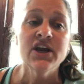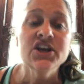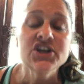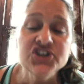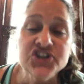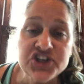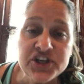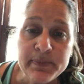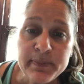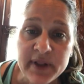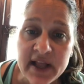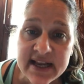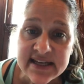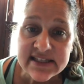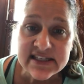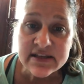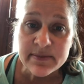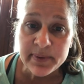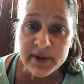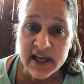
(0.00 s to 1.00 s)
She plays
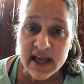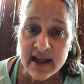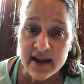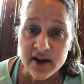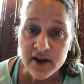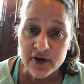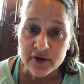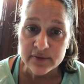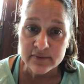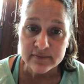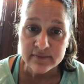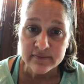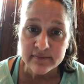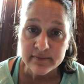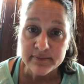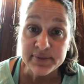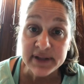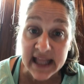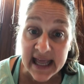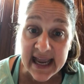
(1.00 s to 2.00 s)
the piano.
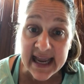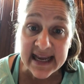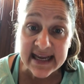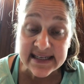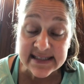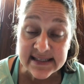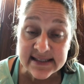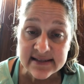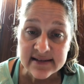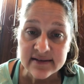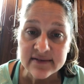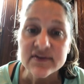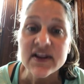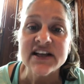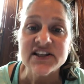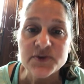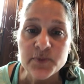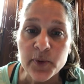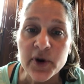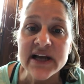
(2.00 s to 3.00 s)
Plays,
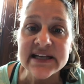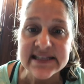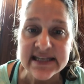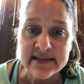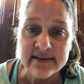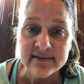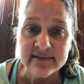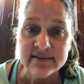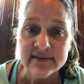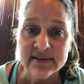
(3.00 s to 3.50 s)
that's present.